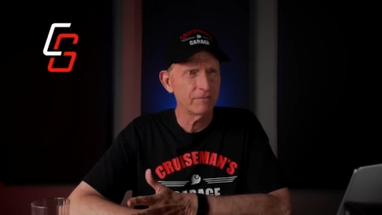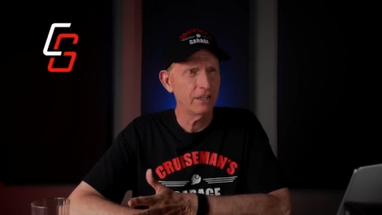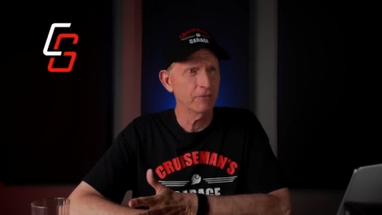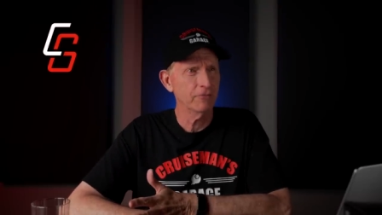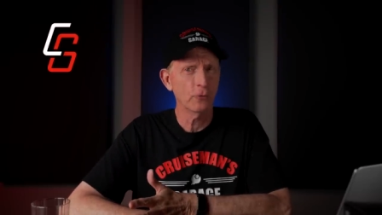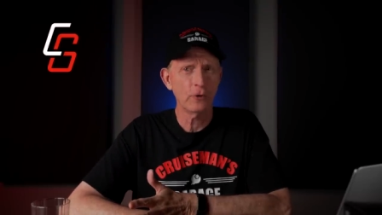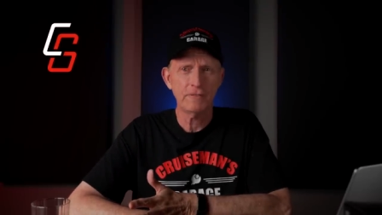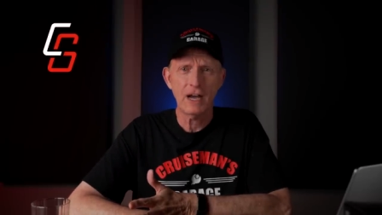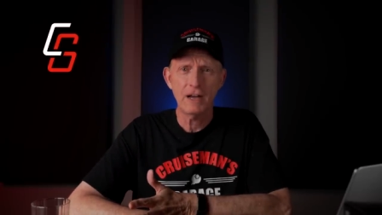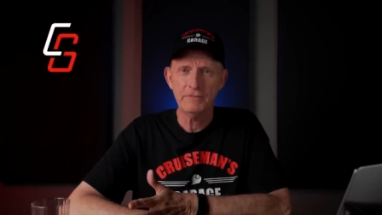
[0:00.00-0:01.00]
you know,
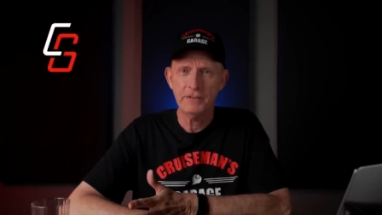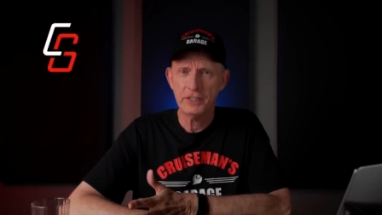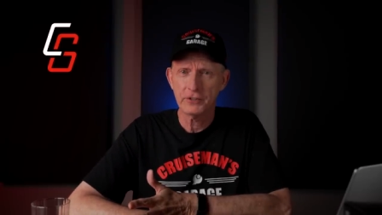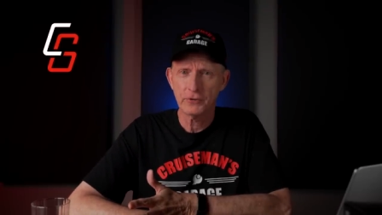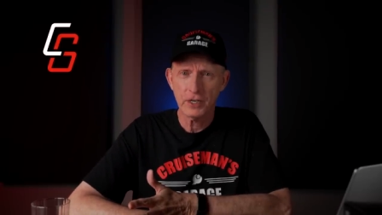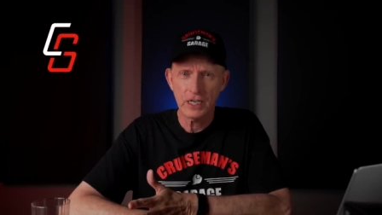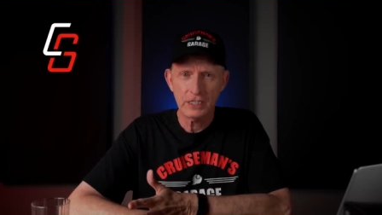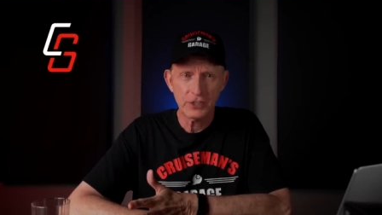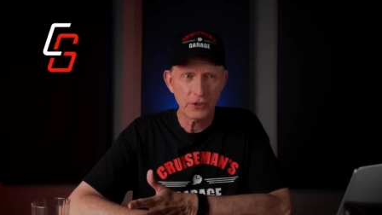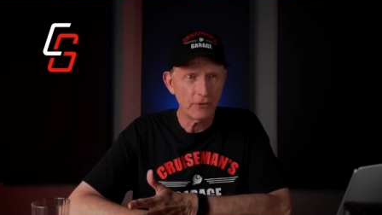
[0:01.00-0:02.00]
45, 50
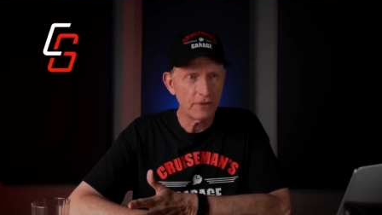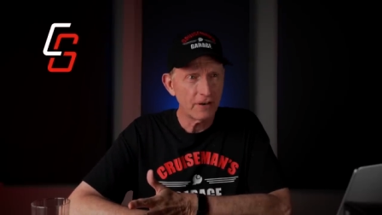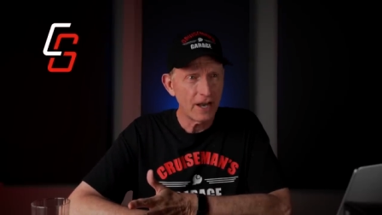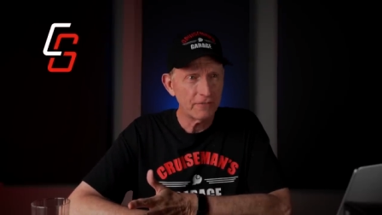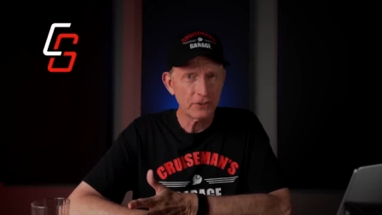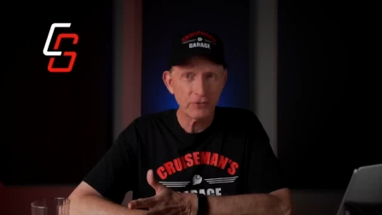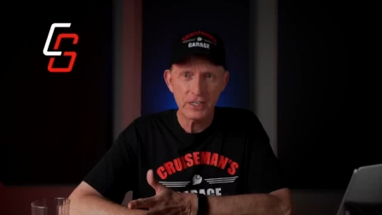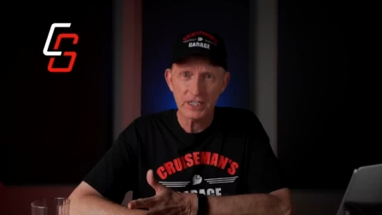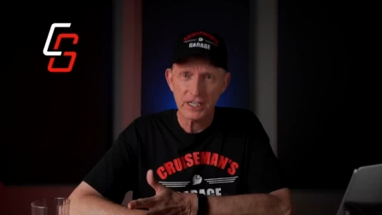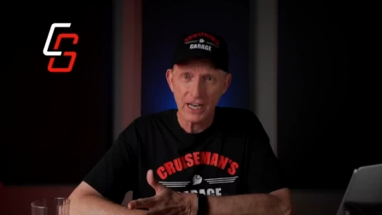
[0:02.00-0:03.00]
degrees, 35
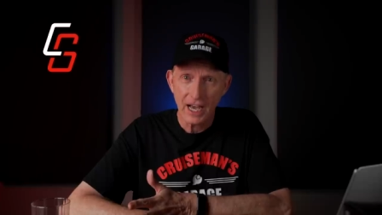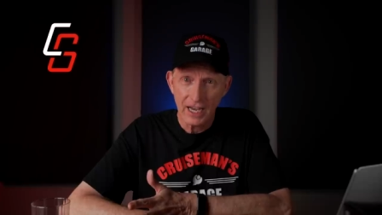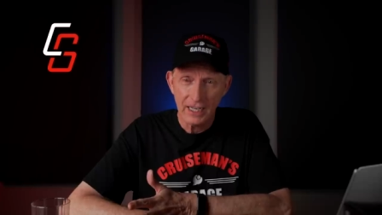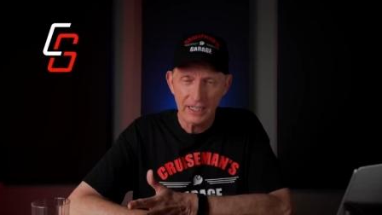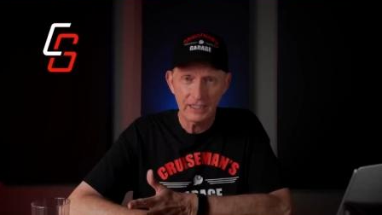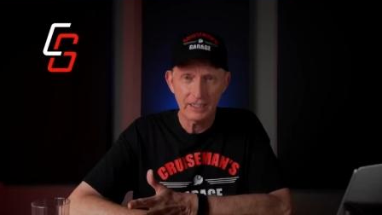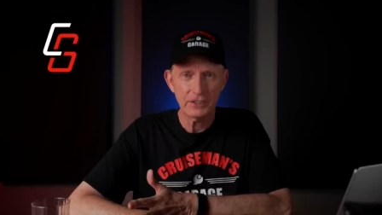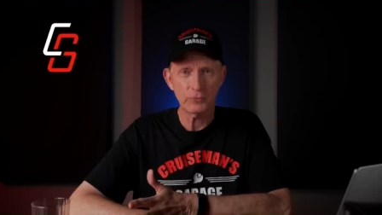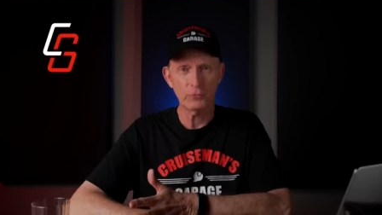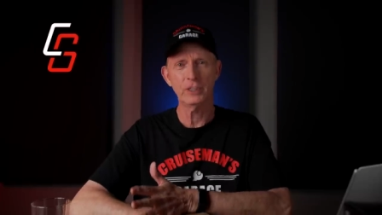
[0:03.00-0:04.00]
degrees at night. You know,
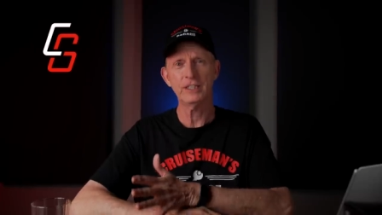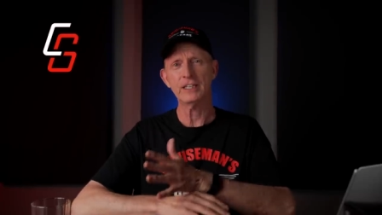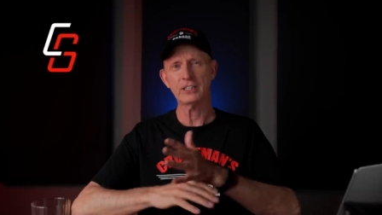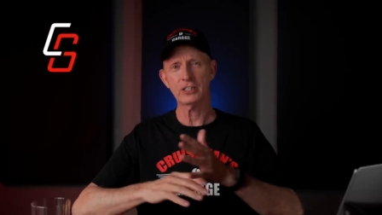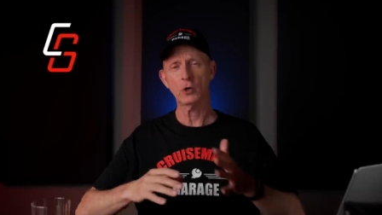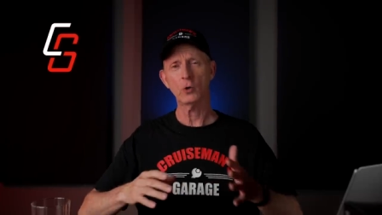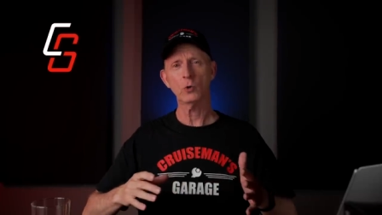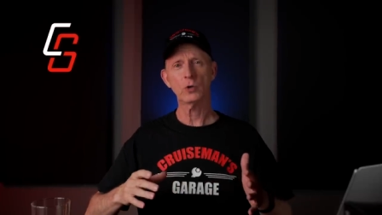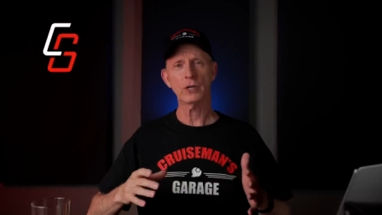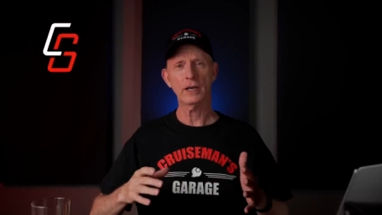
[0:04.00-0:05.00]
it's really getting
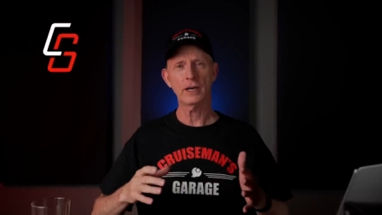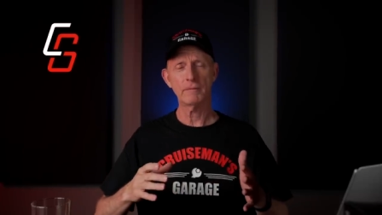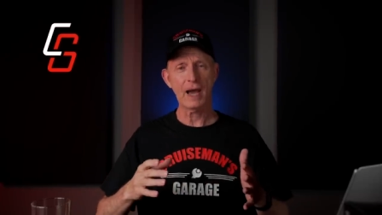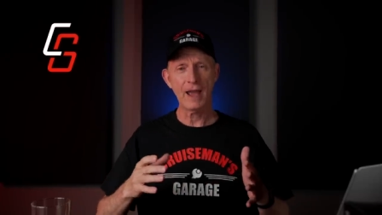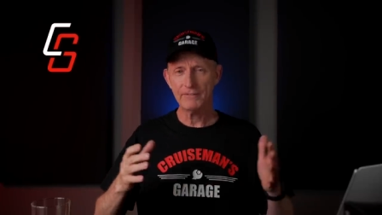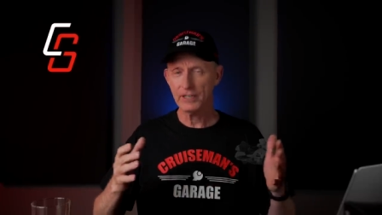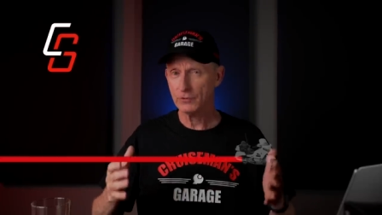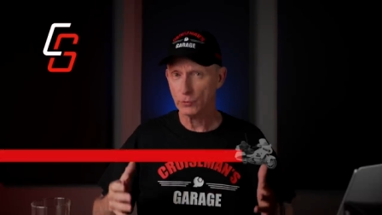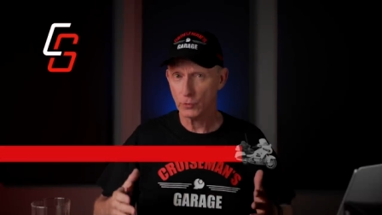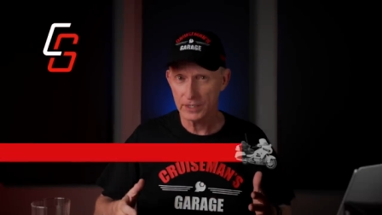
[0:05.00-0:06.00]
cold. Uh, I haven't
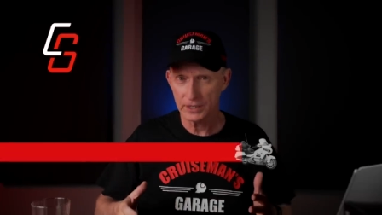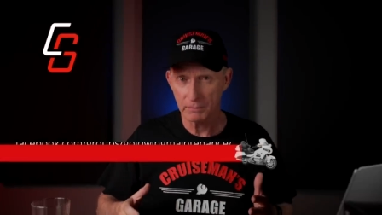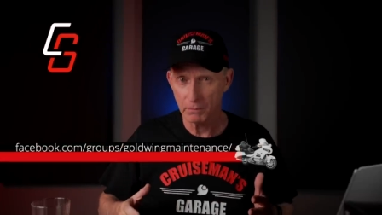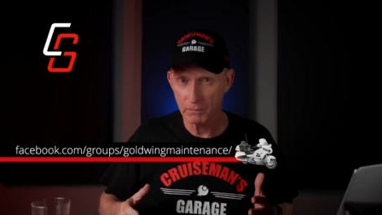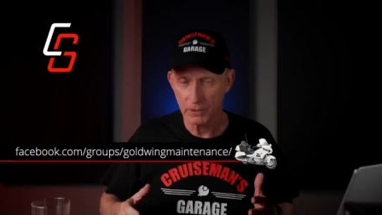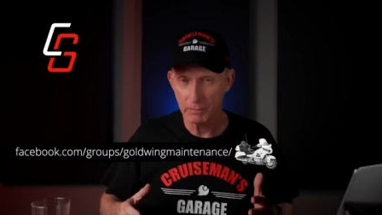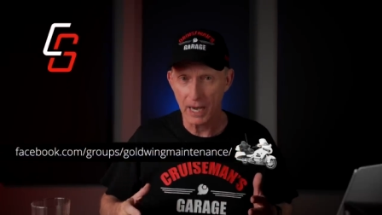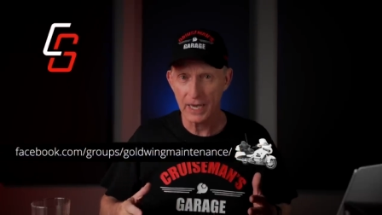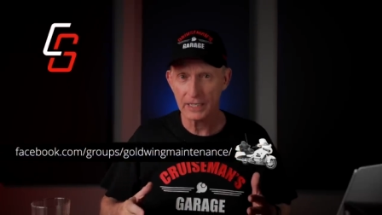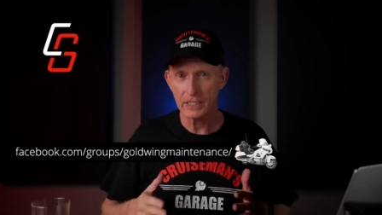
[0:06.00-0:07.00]
even ridden the, the
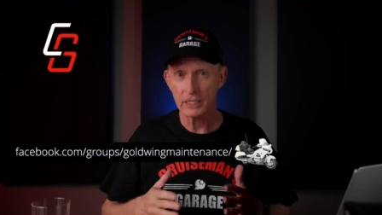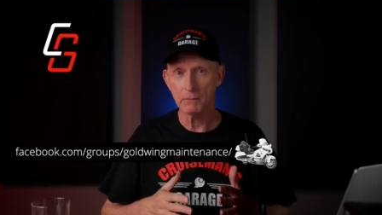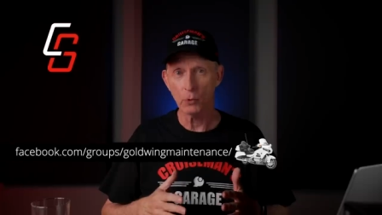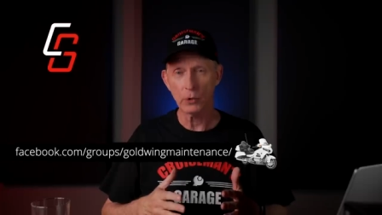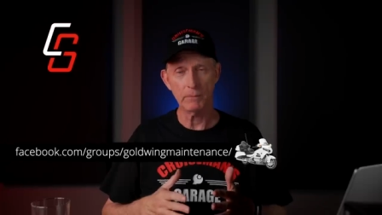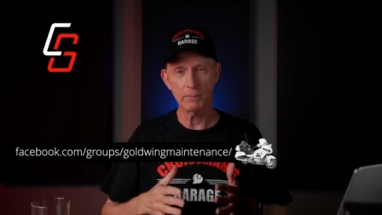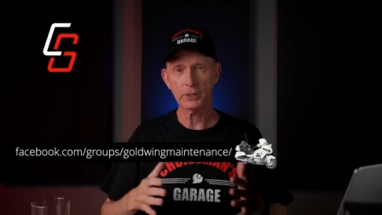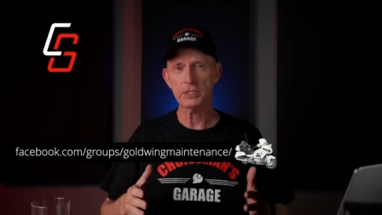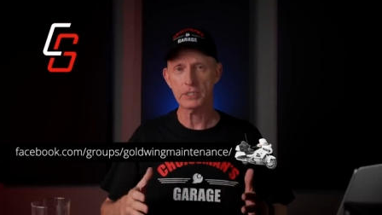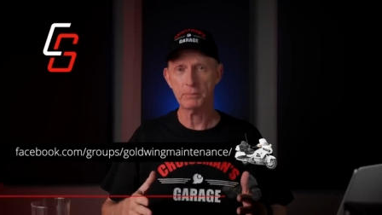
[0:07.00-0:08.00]
bike in the morning
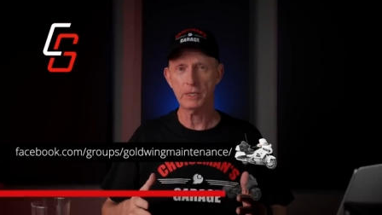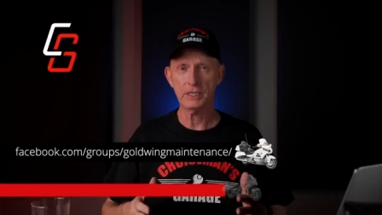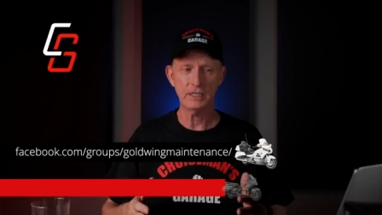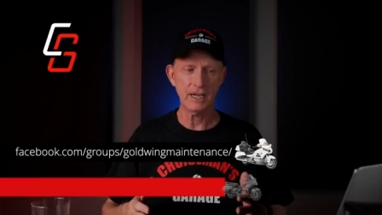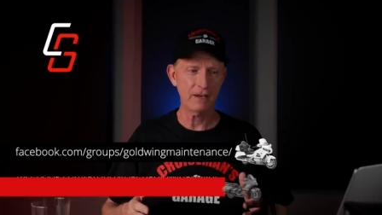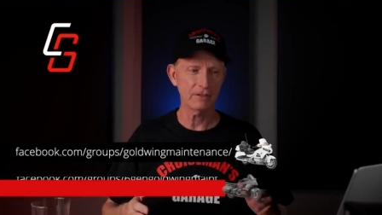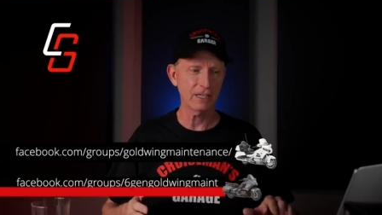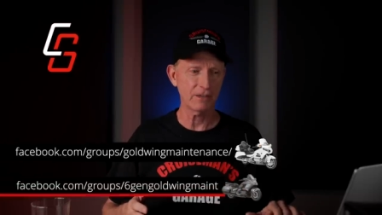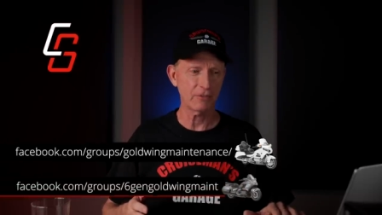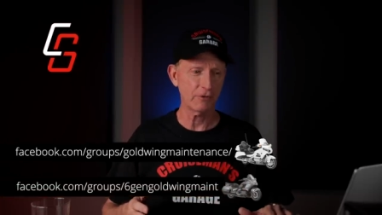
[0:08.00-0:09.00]
because it's been down
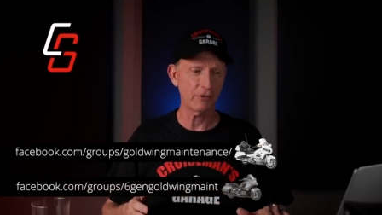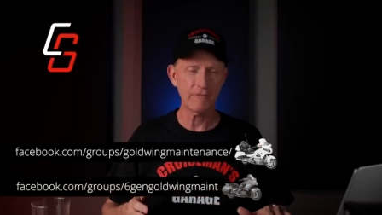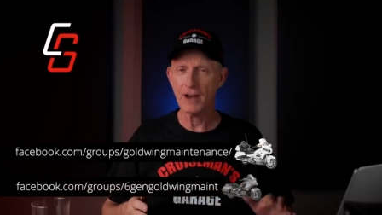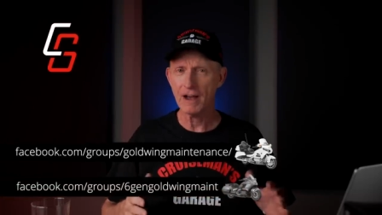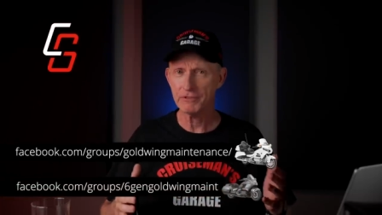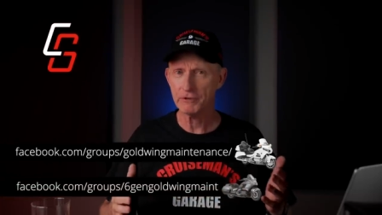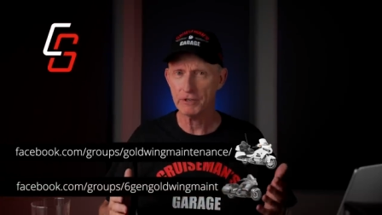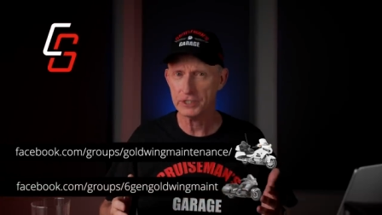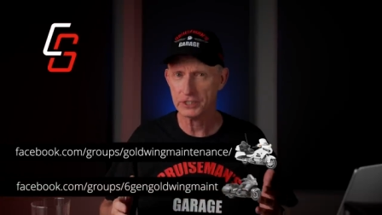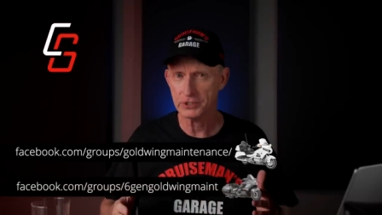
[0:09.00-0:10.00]
like 35,
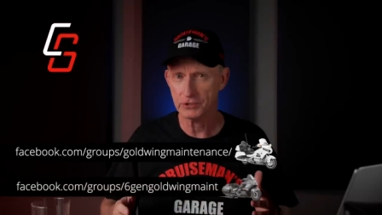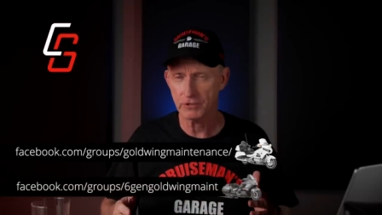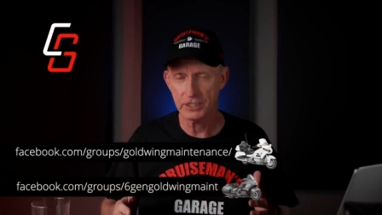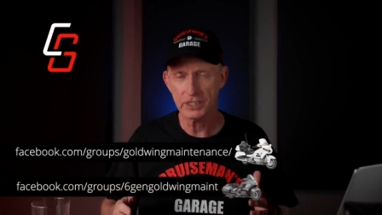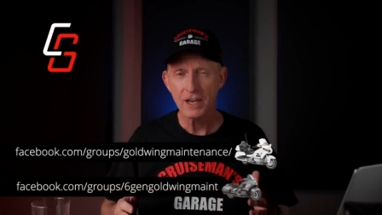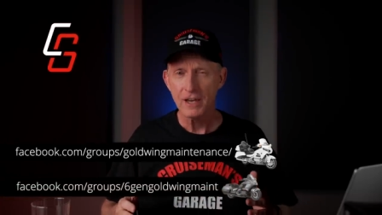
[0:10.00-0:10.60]
36 degrees.